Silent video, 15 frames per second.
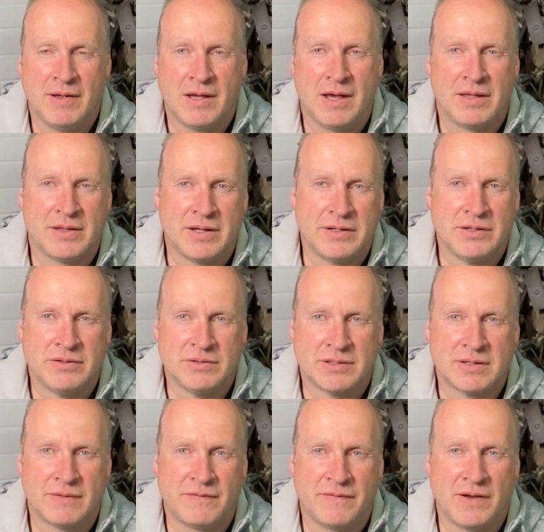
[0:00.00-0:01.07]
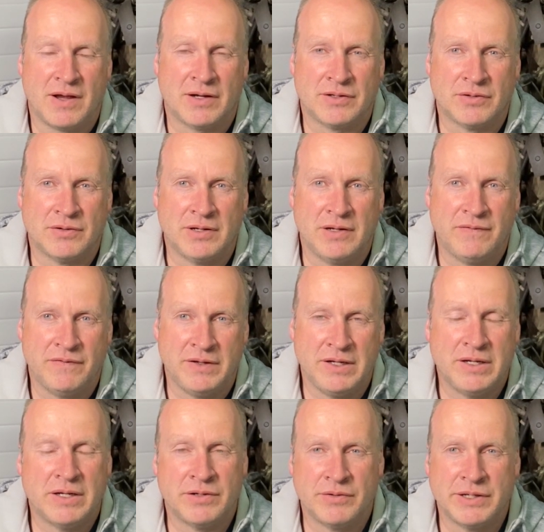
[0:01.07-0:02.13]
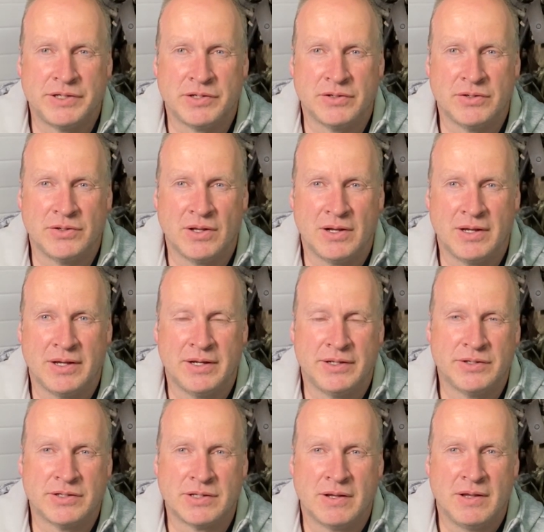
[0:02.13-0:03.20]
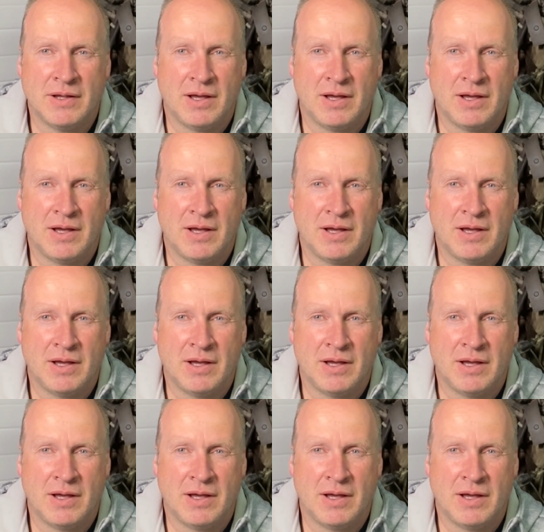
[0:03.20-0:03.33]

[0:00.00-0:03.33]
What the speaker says: and then use the factory feed and return lines.